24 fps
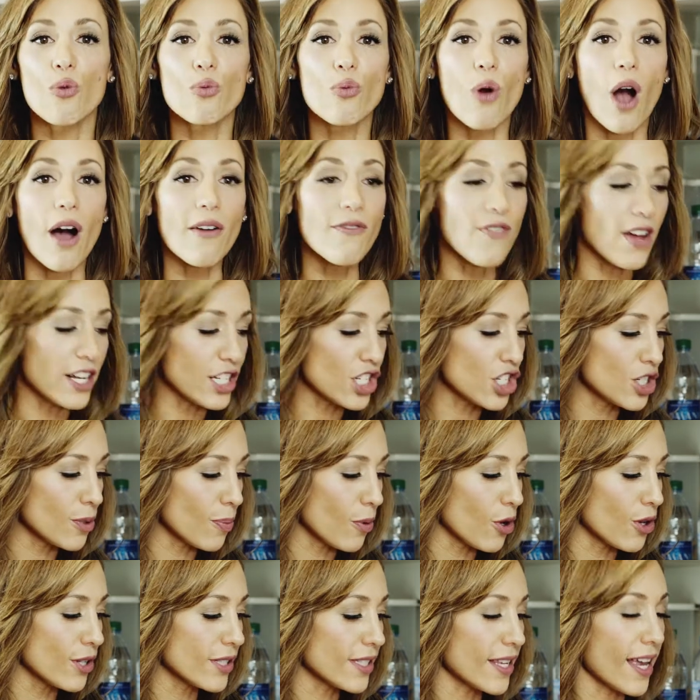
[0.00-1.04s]
Raw
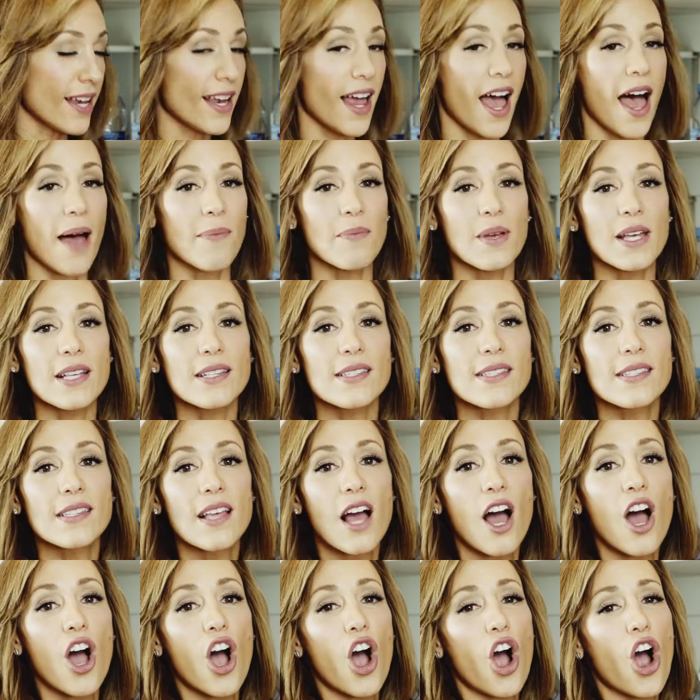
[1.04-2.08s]
vegetables and hummus
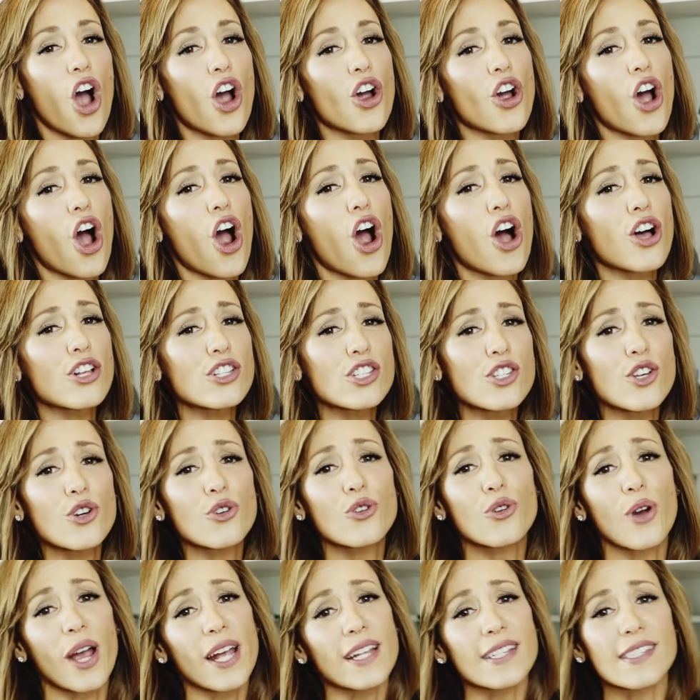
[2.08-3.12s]
are also
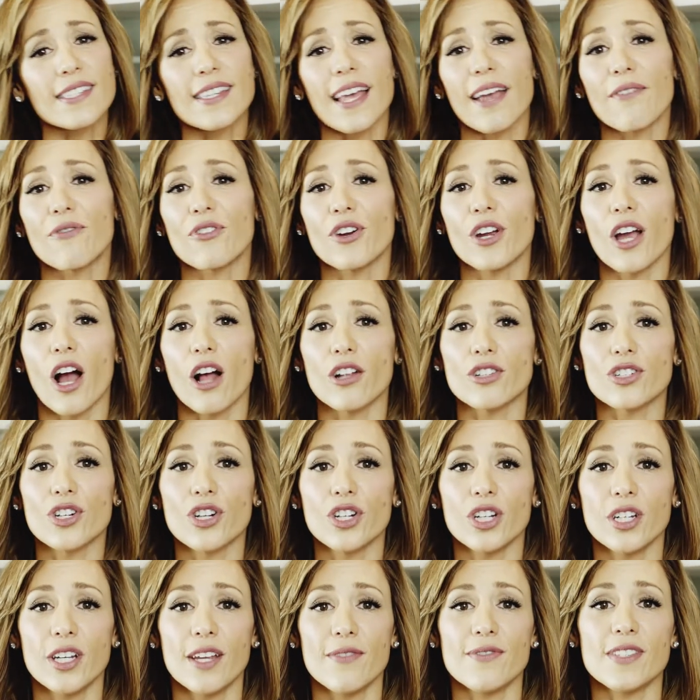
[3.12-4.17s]
great savory
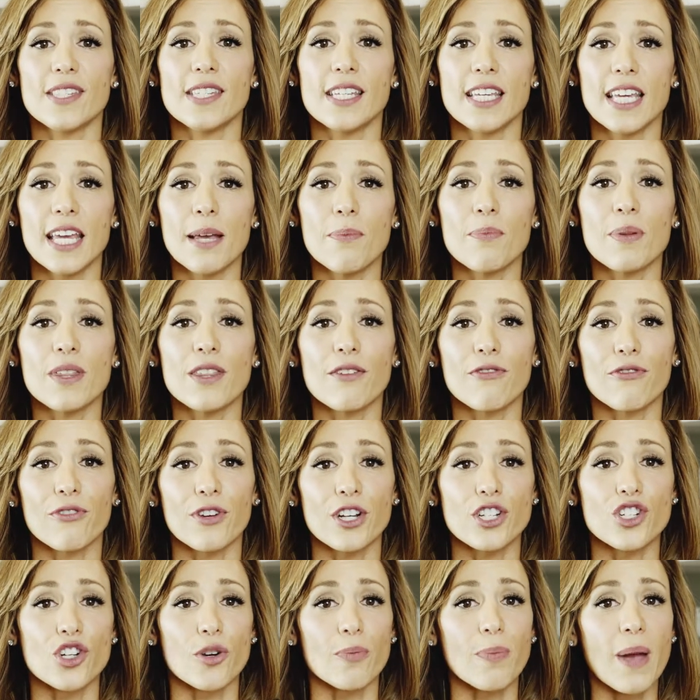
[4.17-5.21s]
alternatives to keep in the
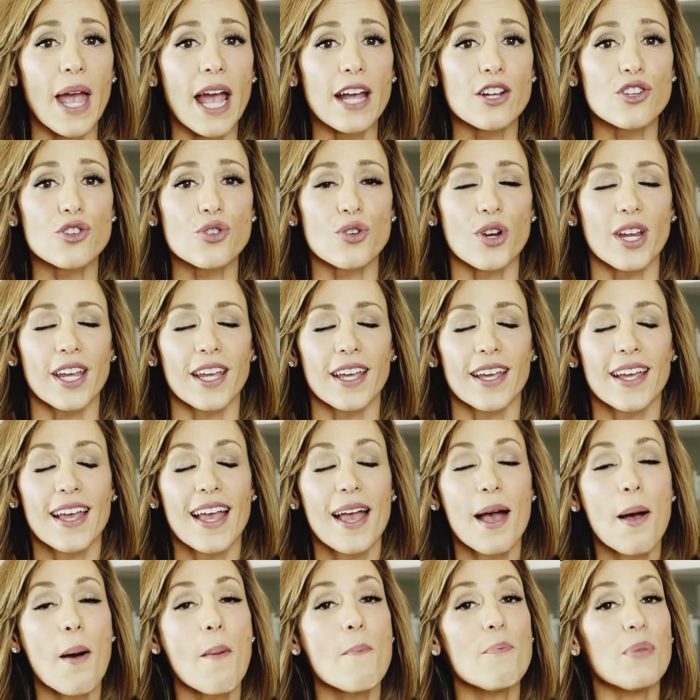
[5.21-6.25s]
fridge or pantry.
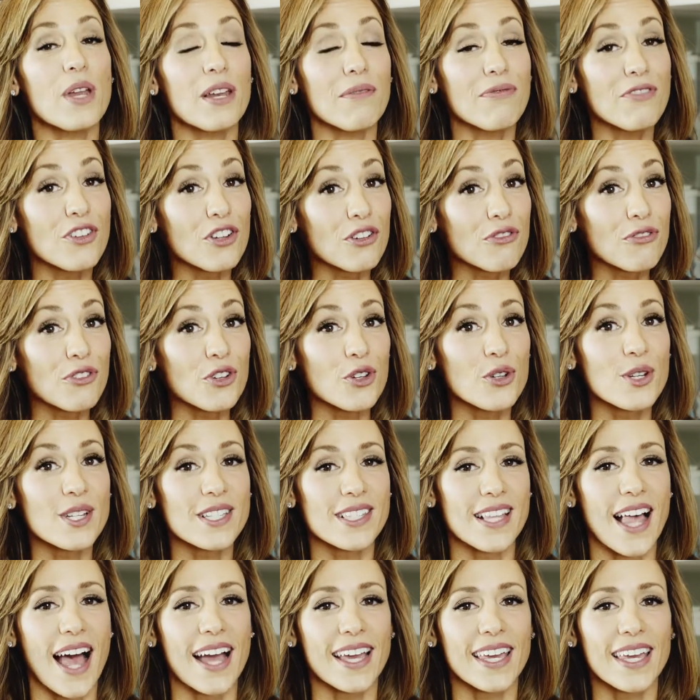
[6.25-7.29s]
But if your food
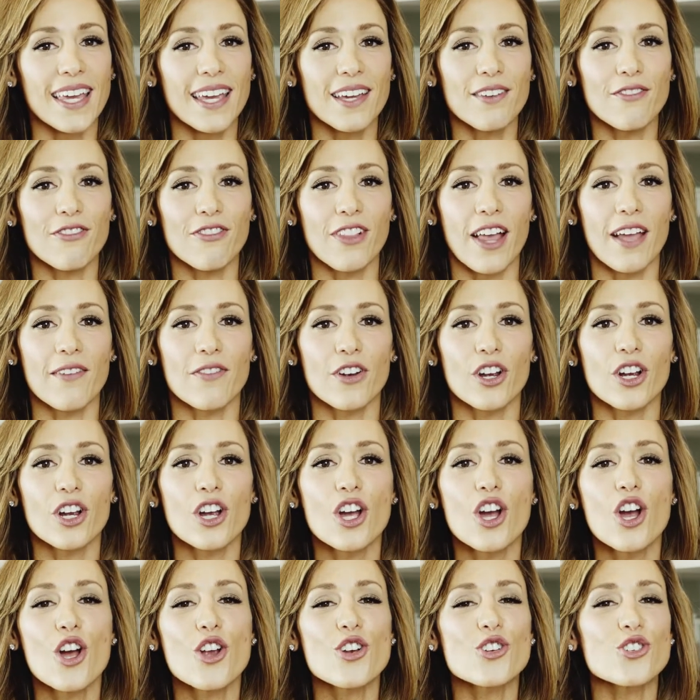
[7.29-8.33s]
is lacking in flavor,
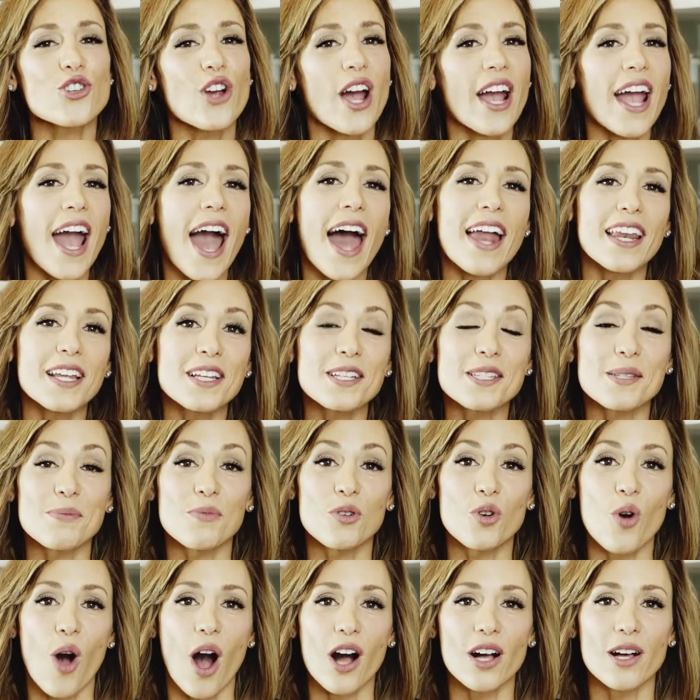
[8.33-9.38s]
try adding
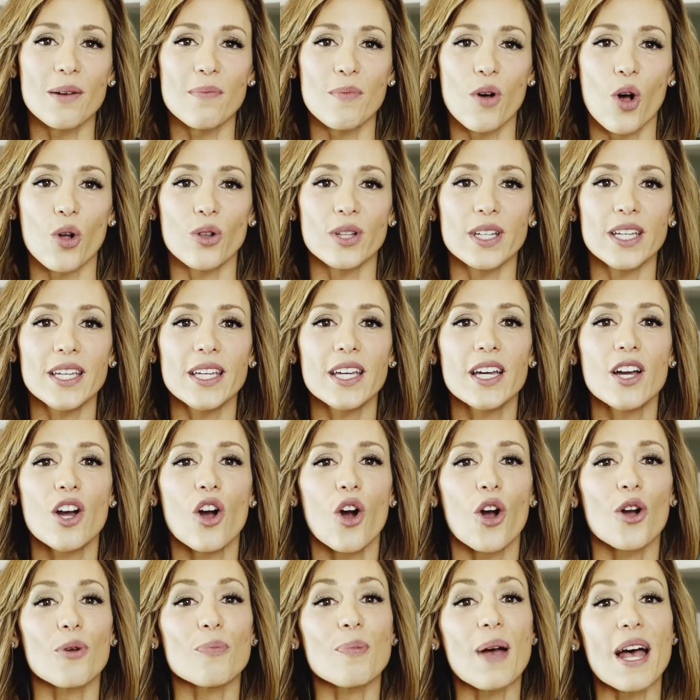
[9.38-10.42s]
some guacamole
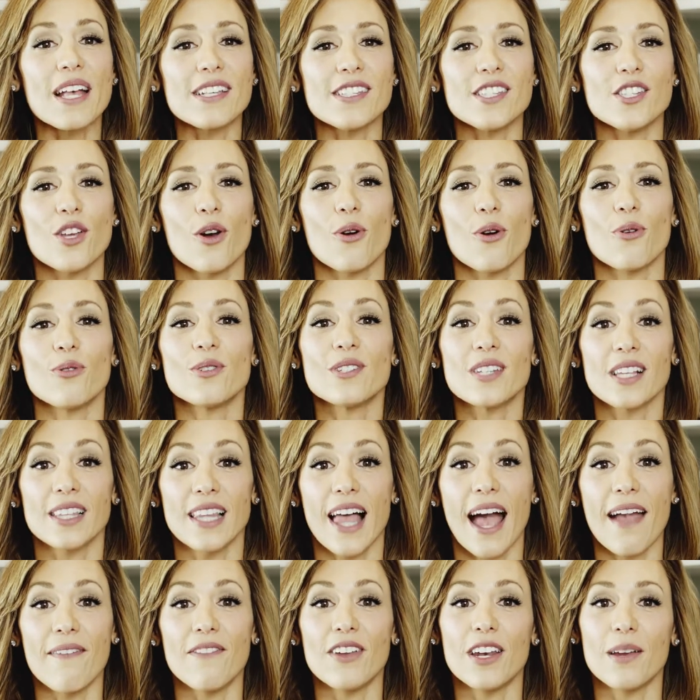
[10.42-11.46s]
or pesto to
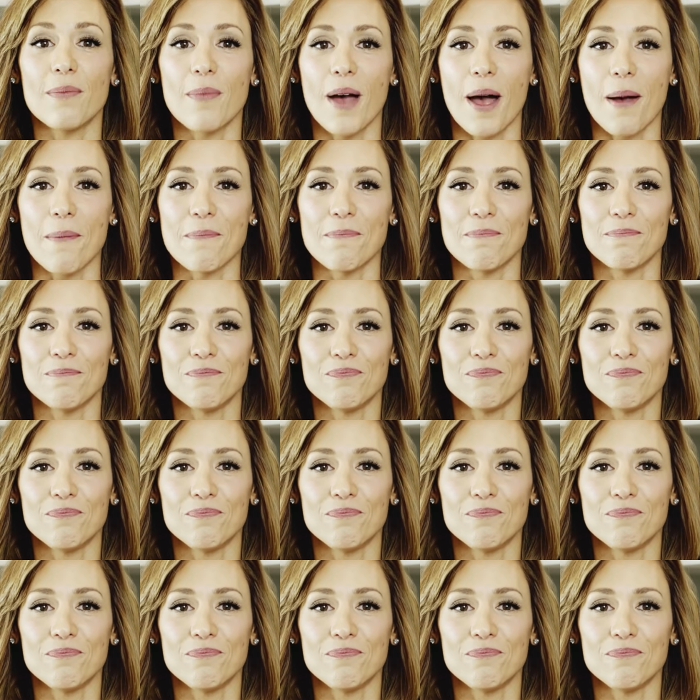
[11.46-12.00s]
liven them up.